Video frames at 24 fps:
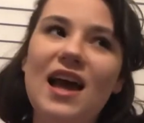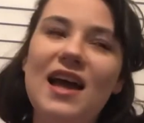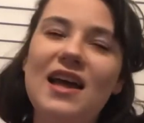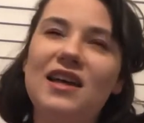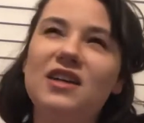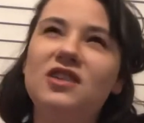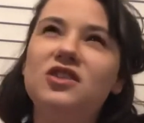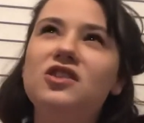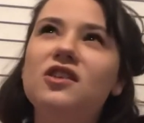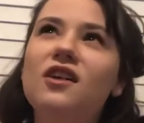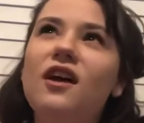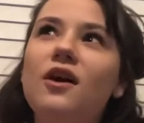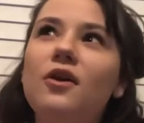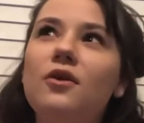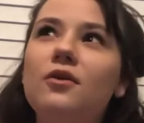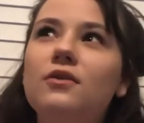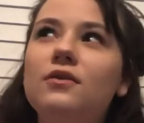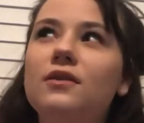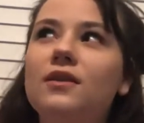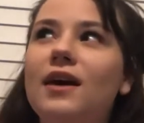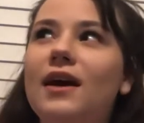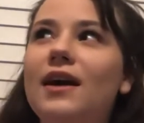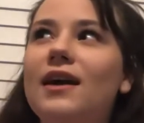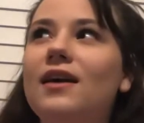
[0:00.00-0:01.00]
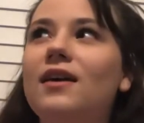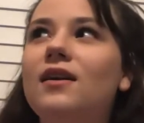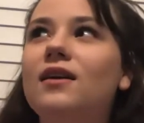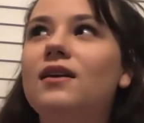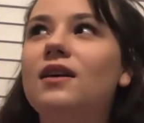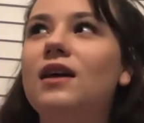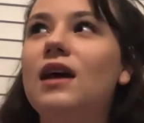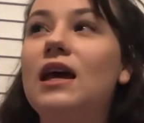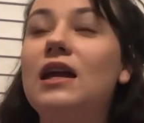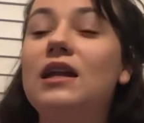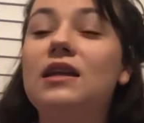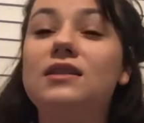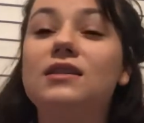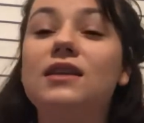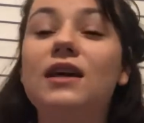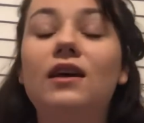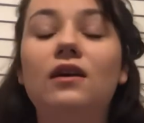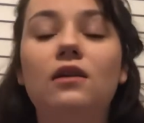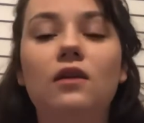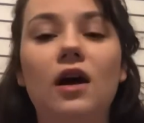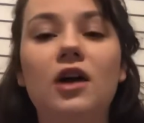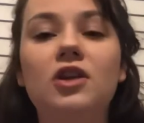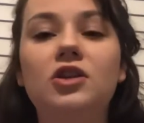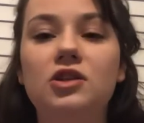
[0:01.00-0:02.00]
And you know, like, and it's like
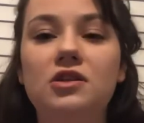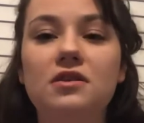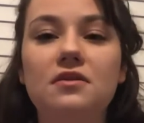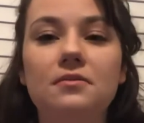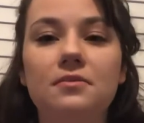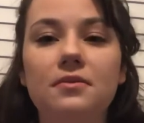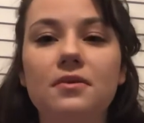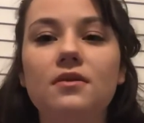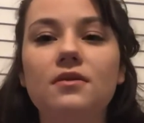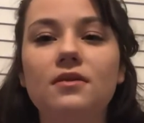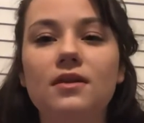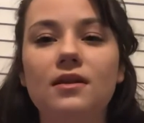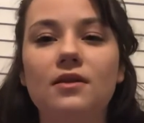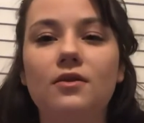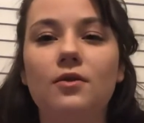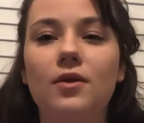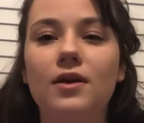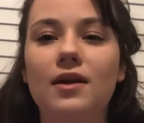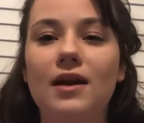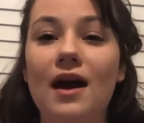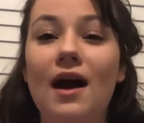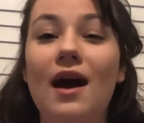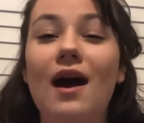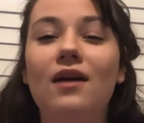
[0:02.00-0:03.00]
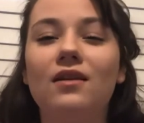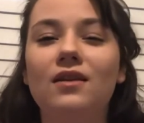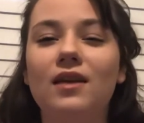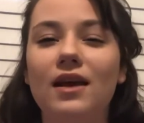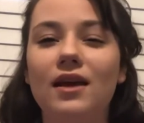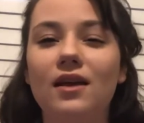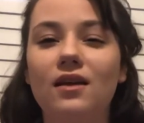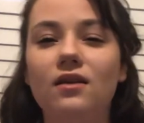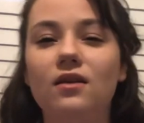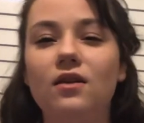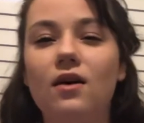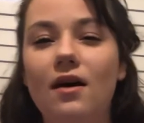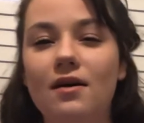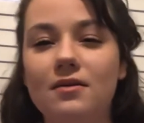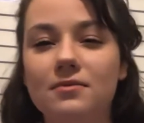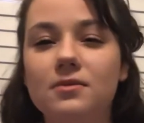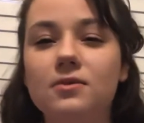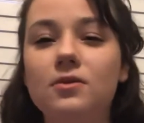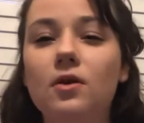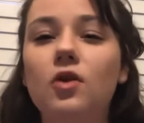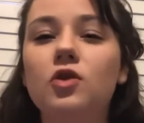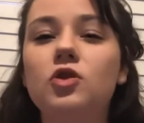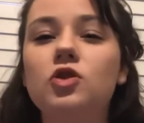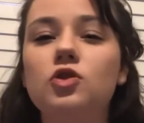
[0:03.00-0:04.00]
a lot cheaper than going to like
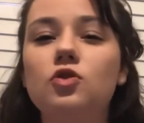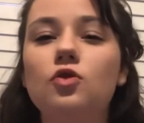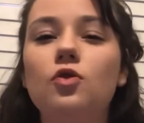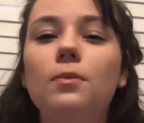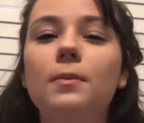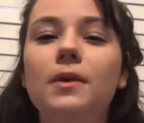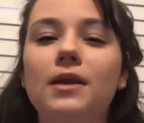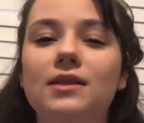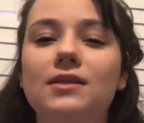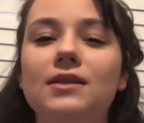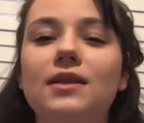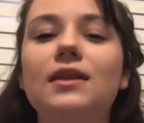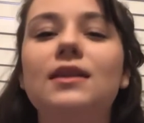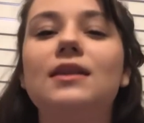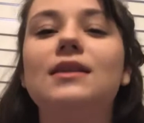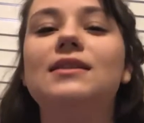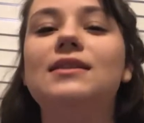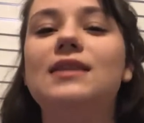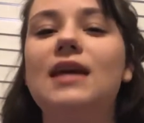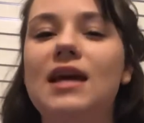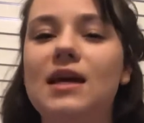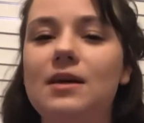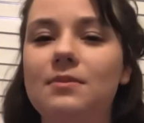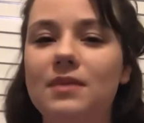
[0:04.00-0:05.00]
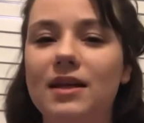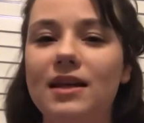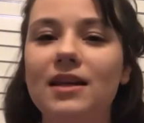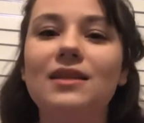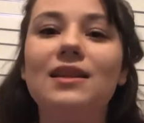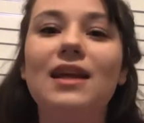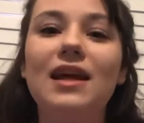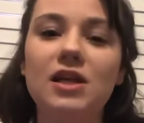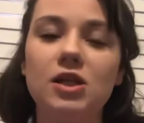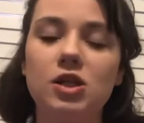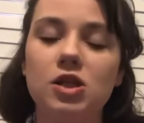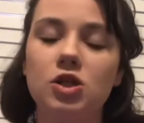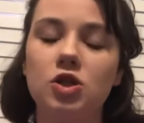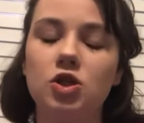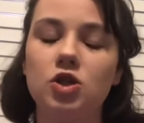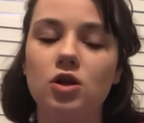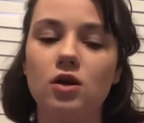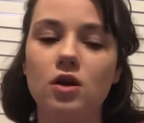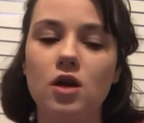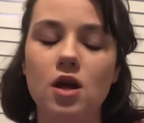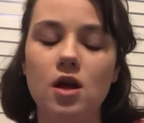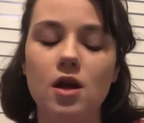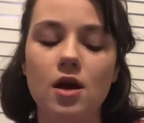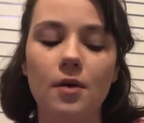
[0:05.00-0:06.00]
cosmetology school, but it's like the same like
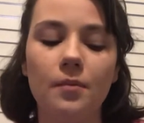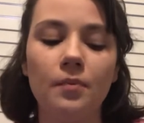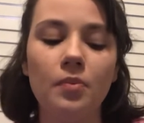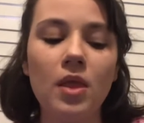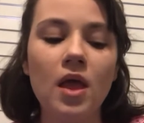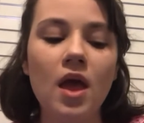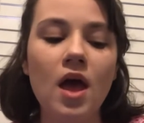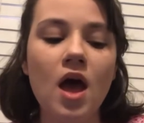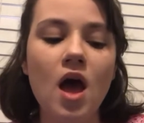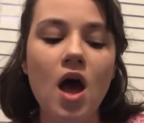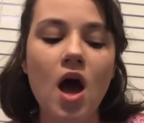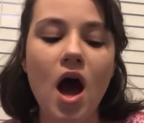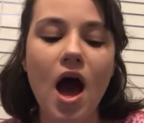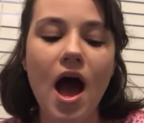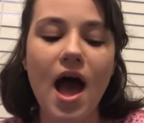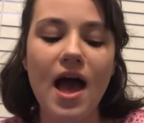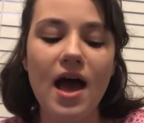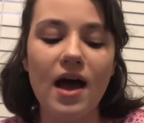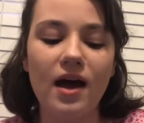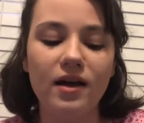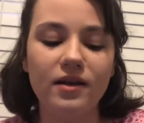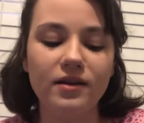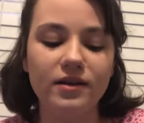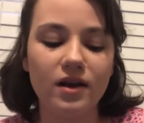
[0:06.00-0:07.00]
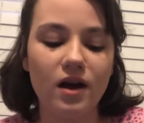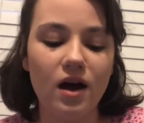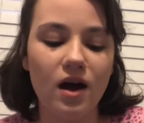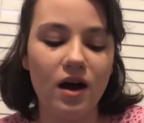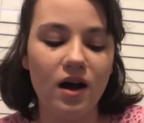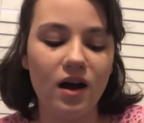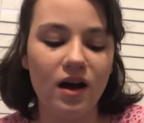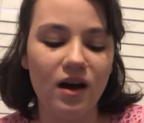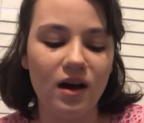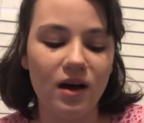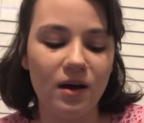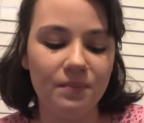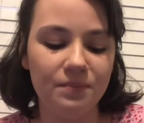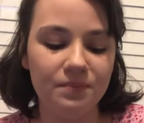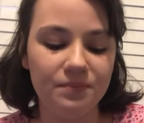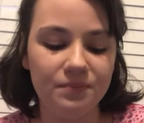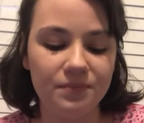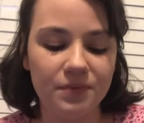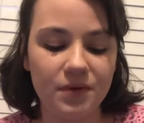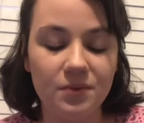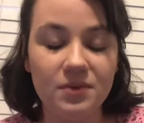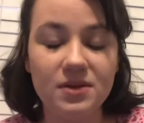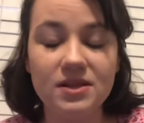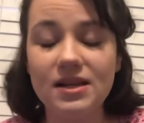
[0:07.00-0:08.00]
licensure, you know. And
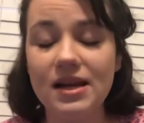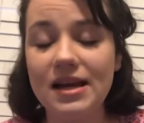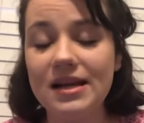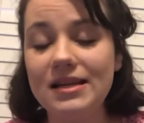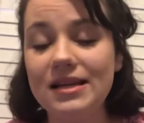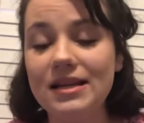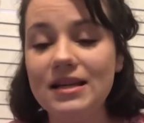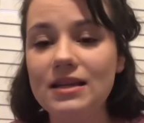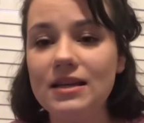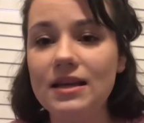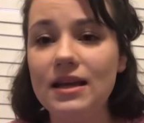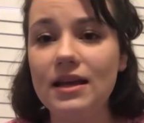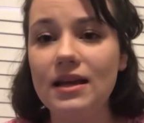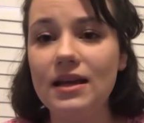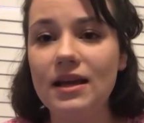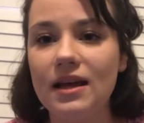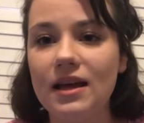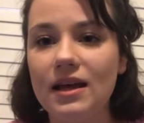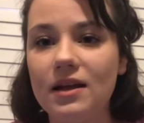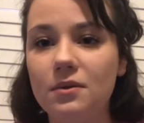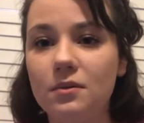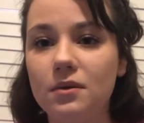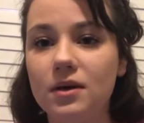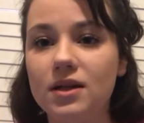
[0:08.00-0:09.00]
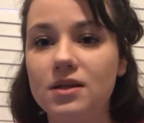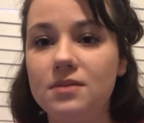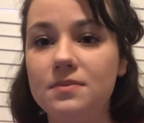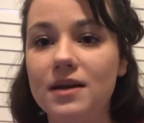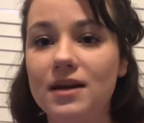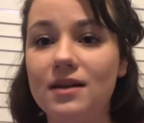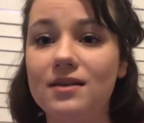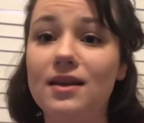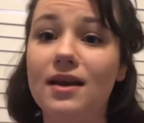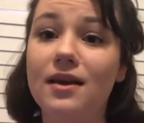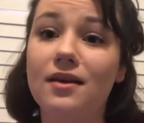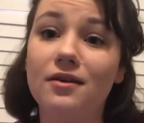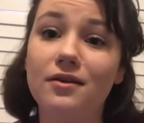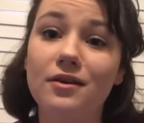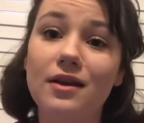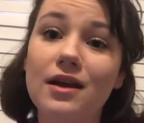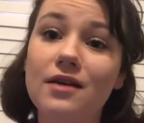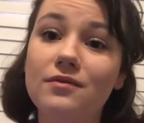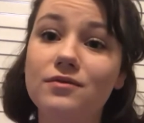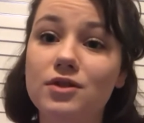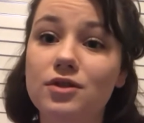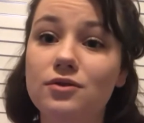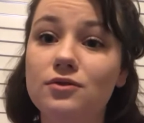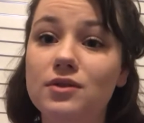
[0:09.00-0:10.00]
um, the reason I didn't get in was because I couldn't
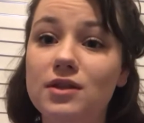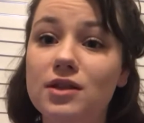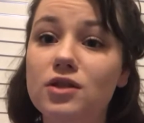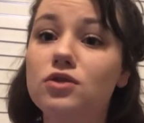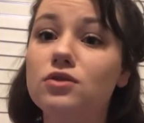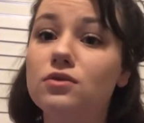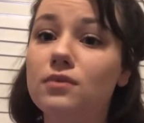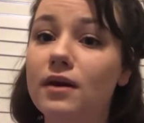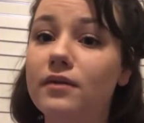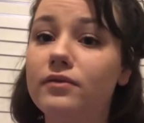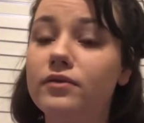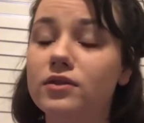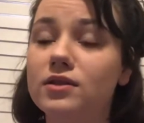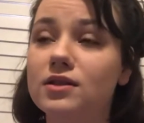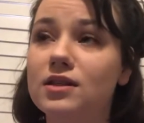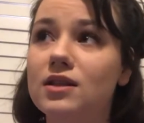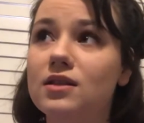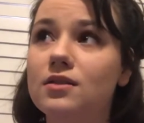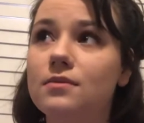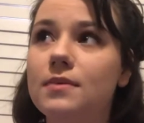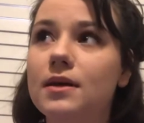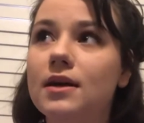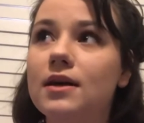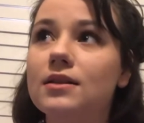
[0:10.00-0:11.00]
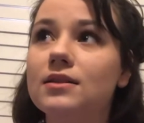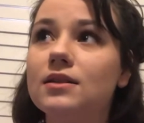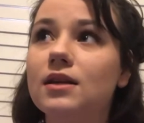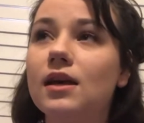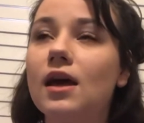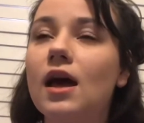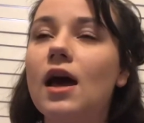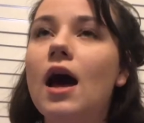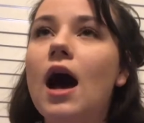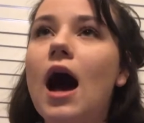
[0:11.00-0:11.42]
have two teacher references because like